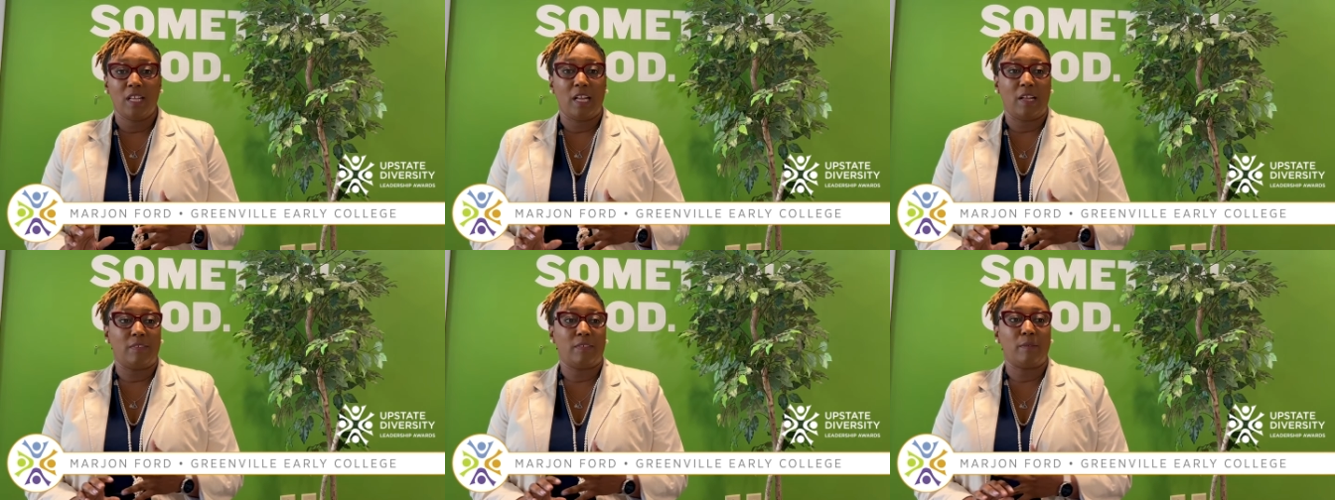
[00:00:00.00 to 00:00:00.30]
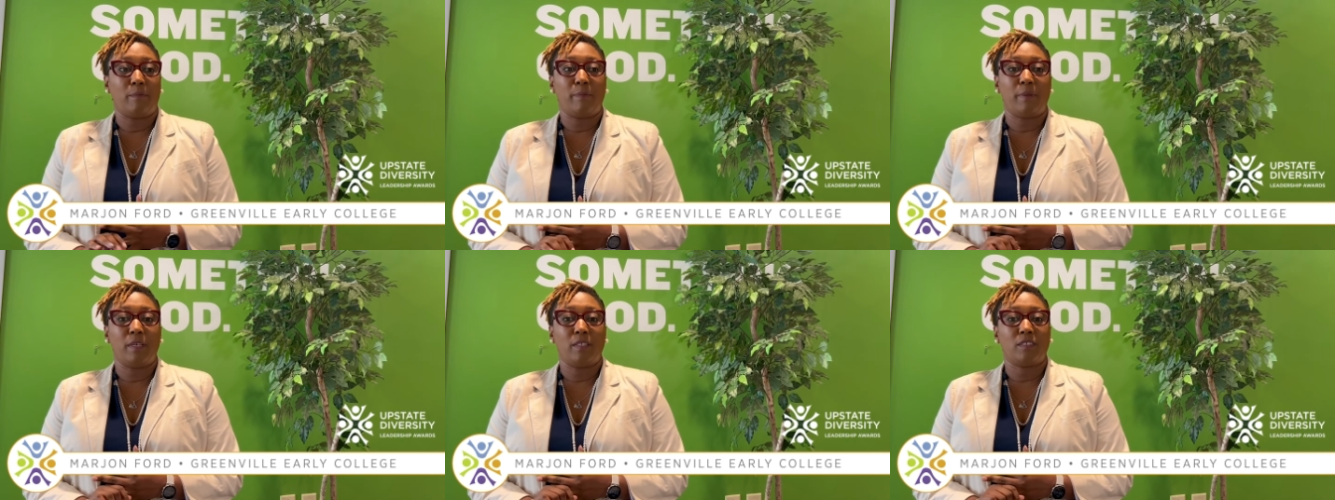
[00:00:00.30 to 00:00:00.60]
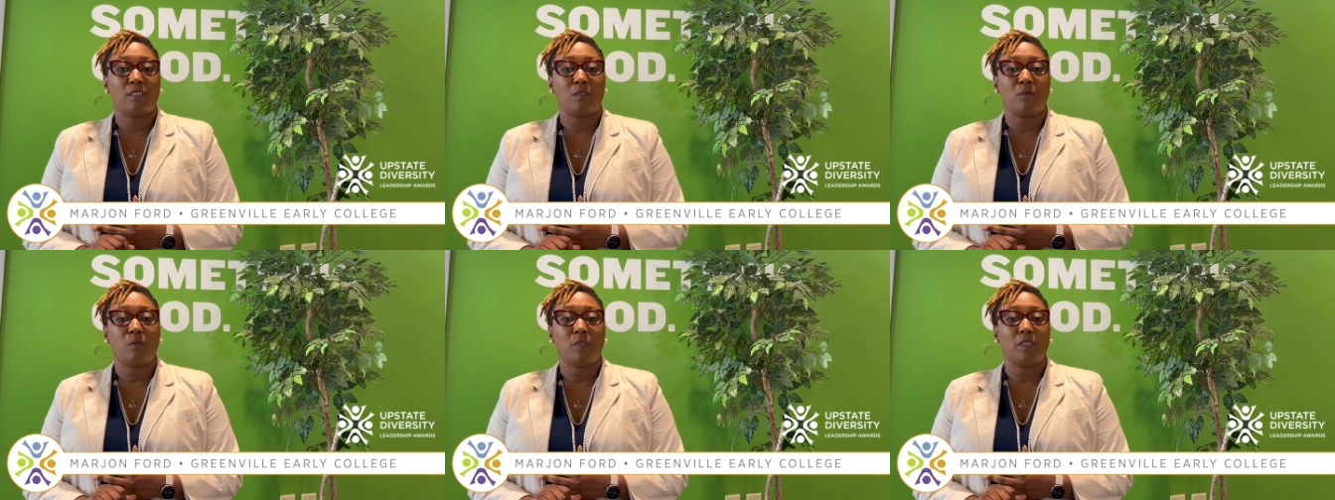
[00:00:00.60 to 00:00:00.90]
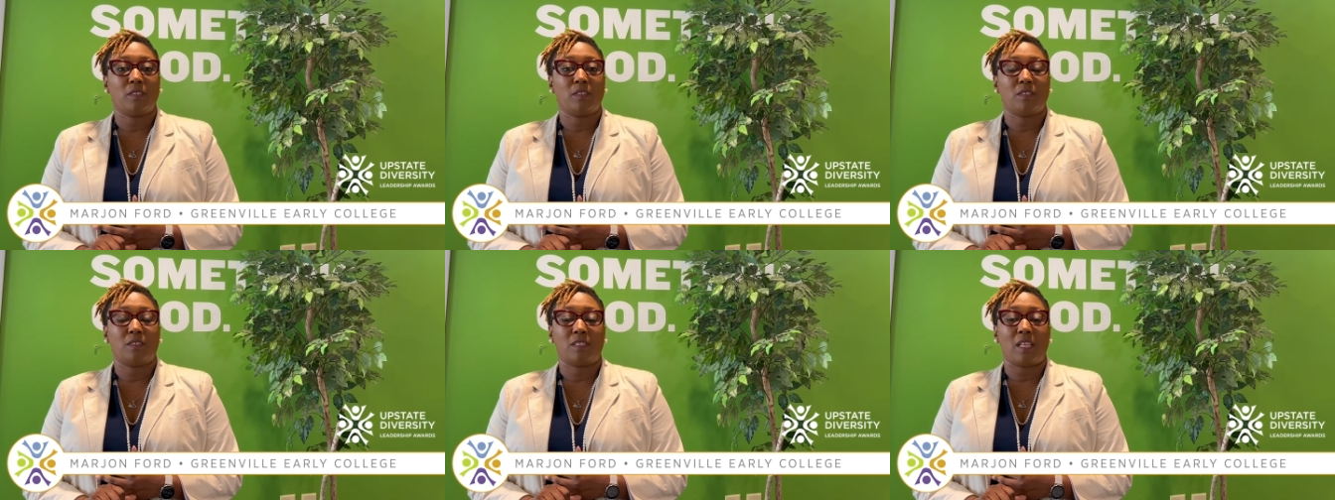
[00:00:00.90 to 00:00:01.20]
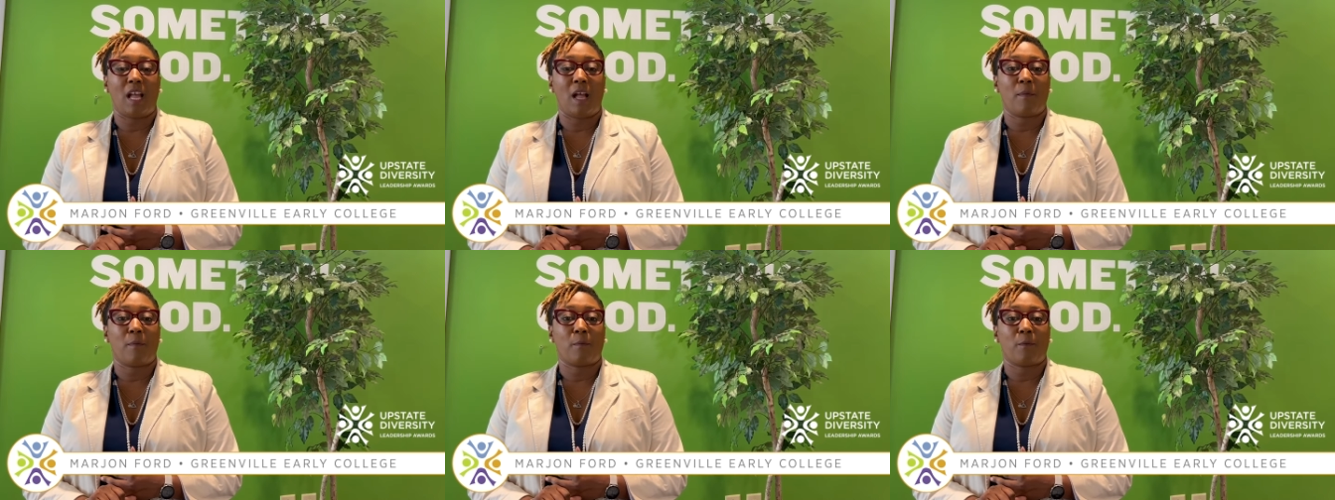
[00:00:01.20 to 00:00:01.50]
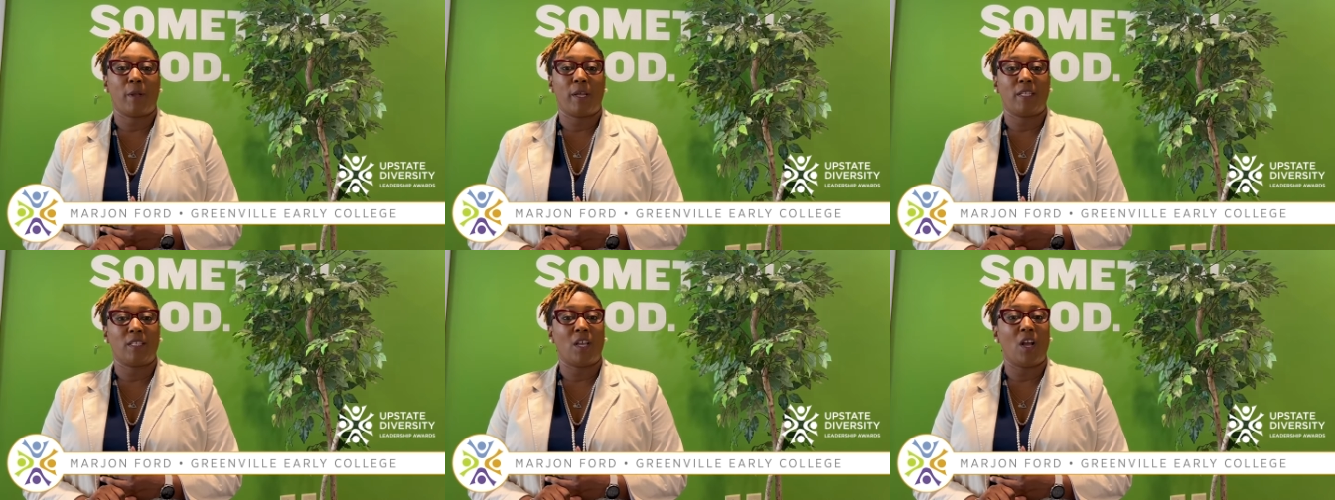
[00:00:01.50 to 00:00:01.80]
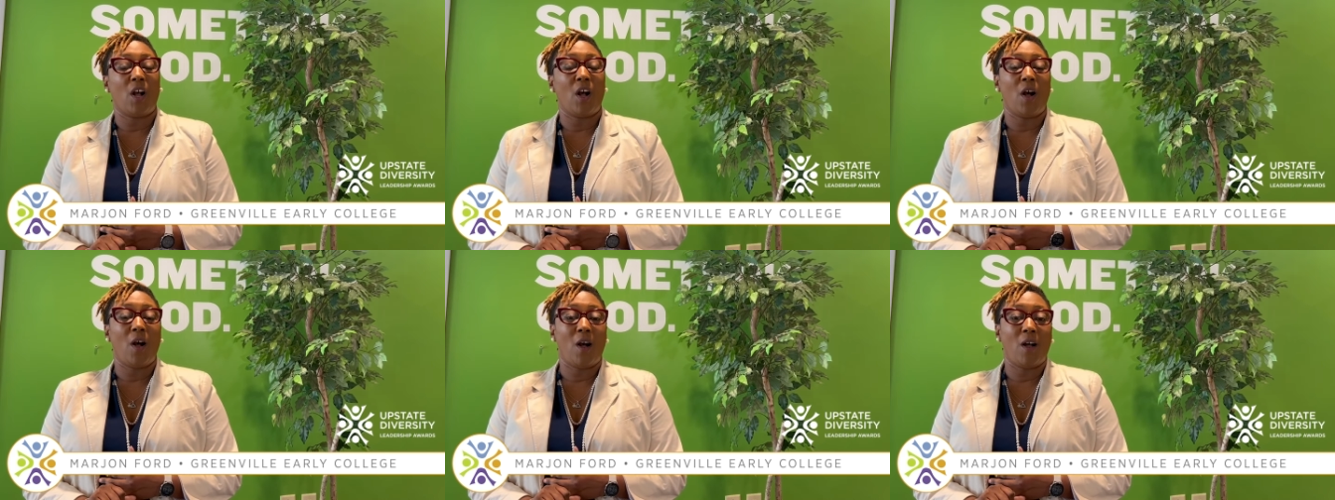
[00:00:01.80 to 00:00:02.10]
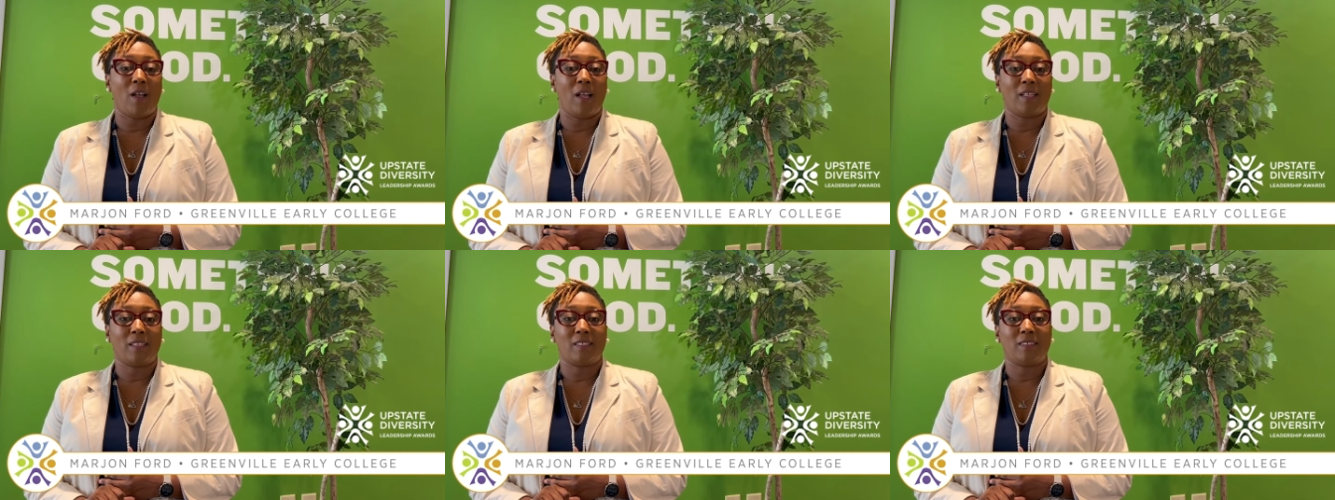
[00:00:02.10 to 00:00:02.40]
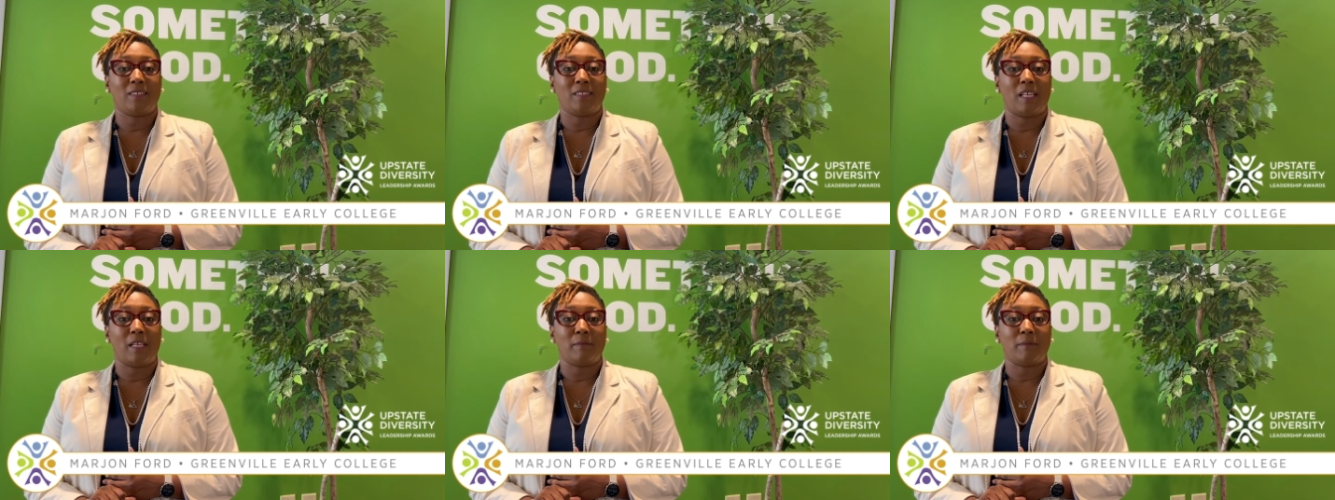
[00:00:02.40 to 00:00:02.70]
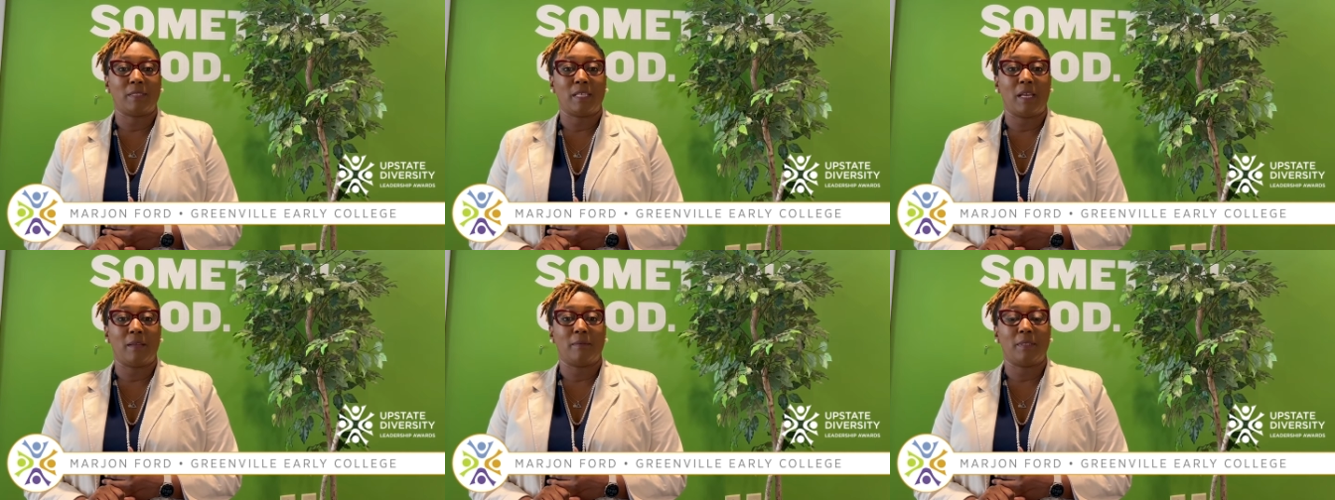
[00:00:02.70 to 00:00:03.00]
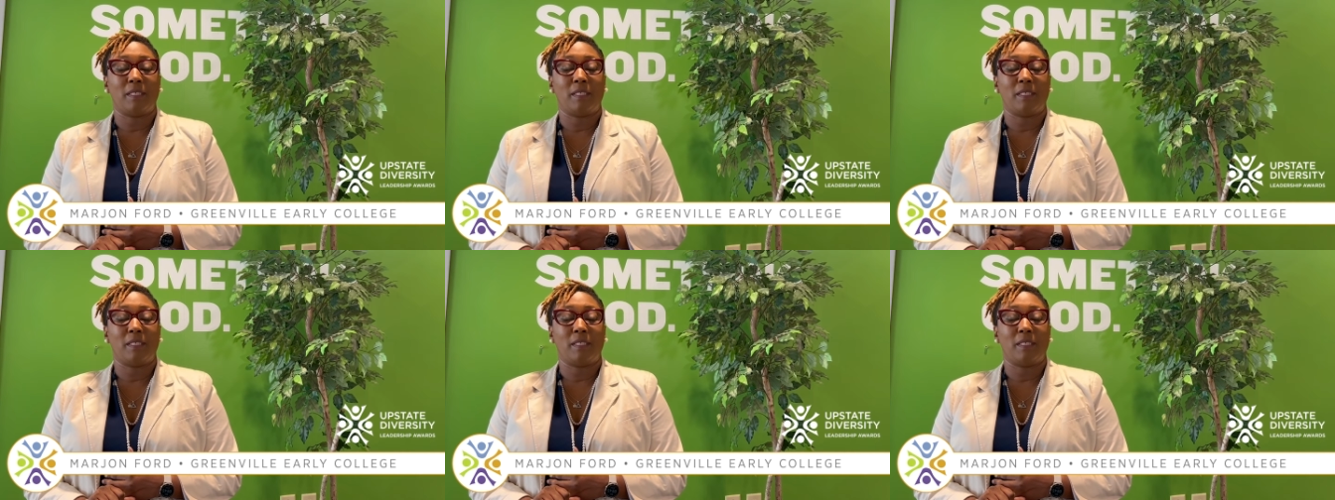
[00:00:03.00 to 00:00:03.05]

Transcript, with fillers: of the bells and whistles operating all at the same time.